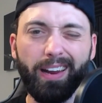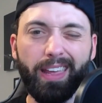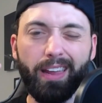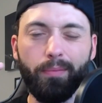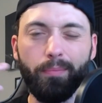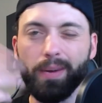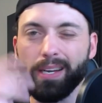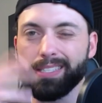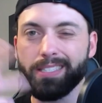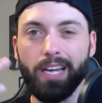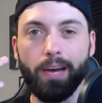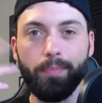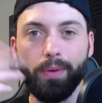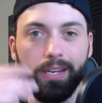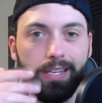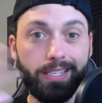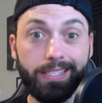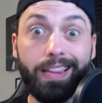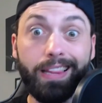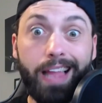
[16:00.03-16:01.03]
them mixed up, but
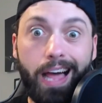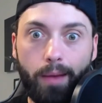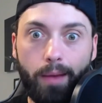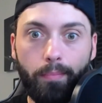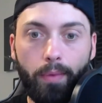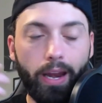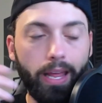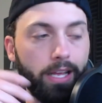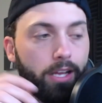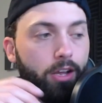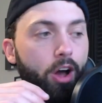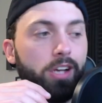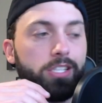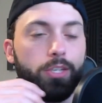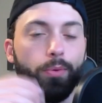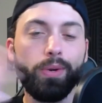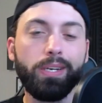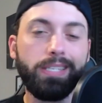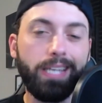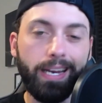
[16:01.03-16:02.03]
it's a lot of money. It costs a
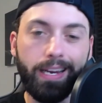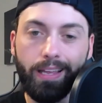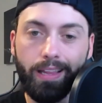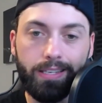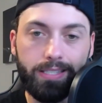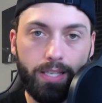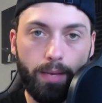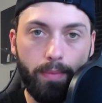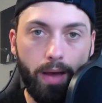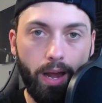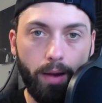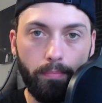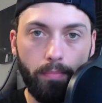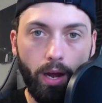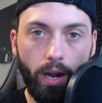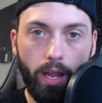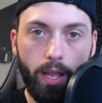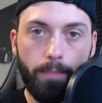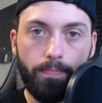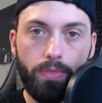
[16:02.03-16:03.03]
ridiculous amount of
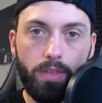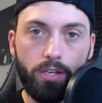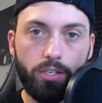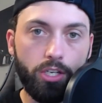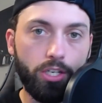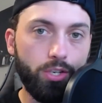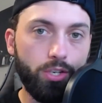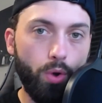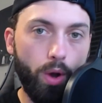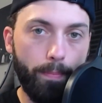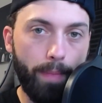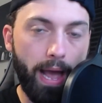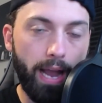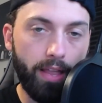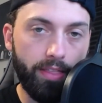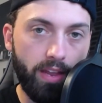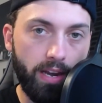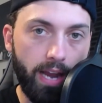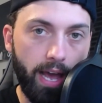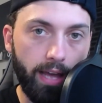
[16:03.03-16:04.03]
money to do it back in
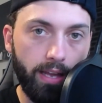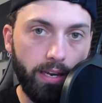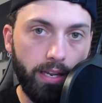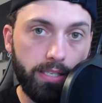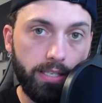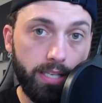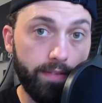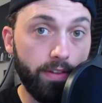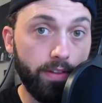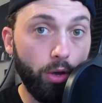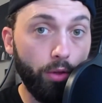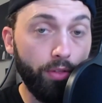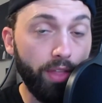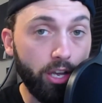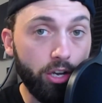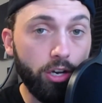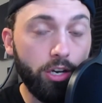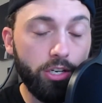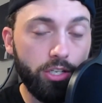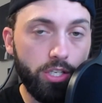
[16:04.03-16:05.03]
the 90s, even though they
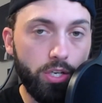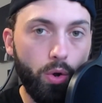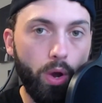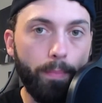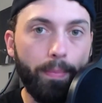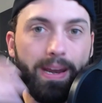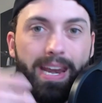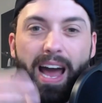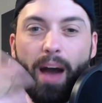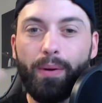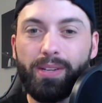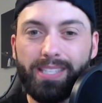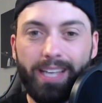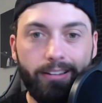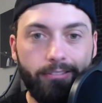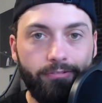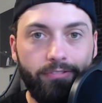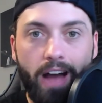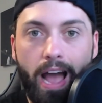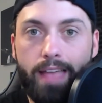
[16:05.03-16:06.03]
could do it, but now it's like
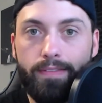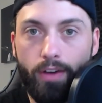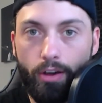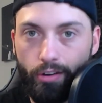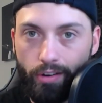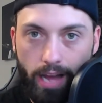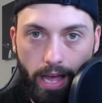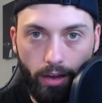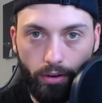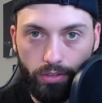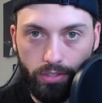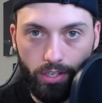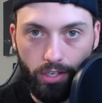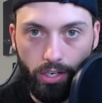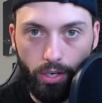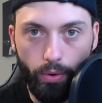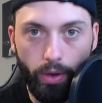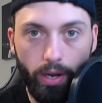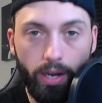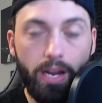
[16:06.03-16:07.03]
$500 to
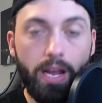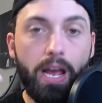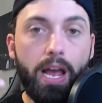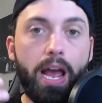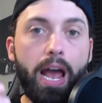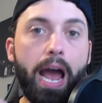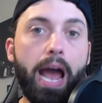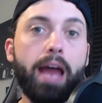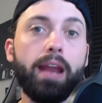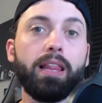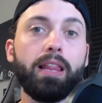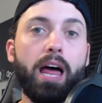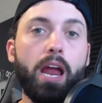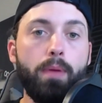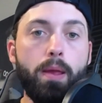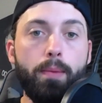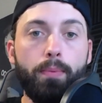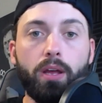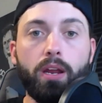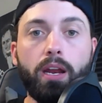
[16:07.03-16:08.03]
do it. And a lot of
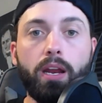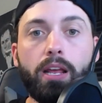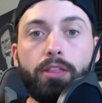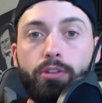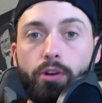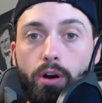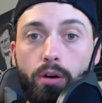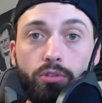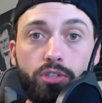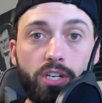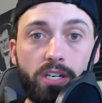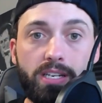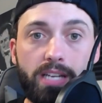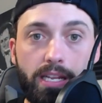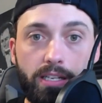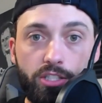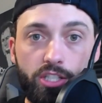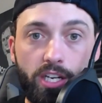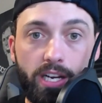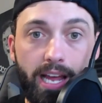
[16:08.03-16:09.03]
people are going to get their own
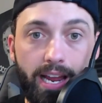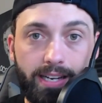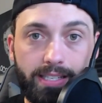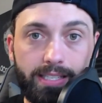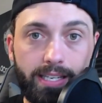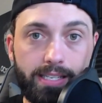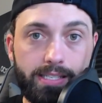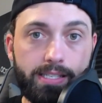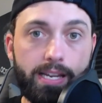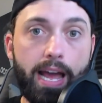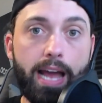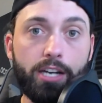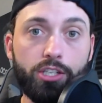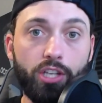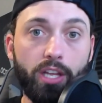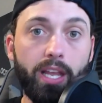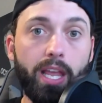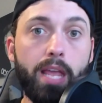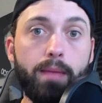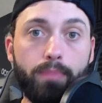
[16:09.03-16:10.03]
geneticists to
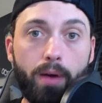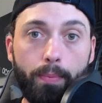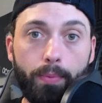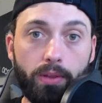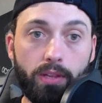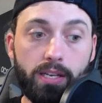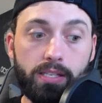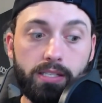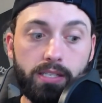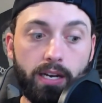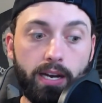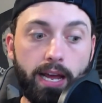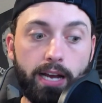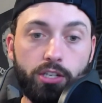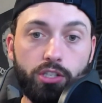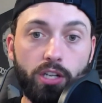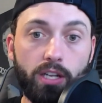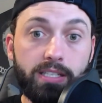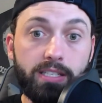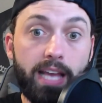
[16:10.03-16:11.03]
actually keep up with this and
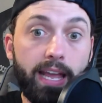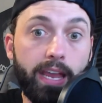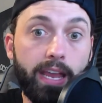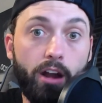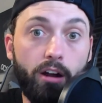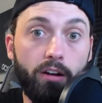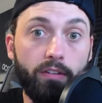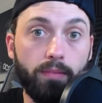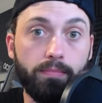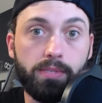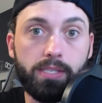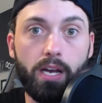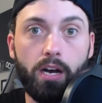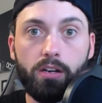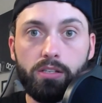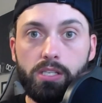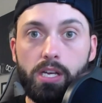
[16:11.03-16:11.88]
actually take care of themselves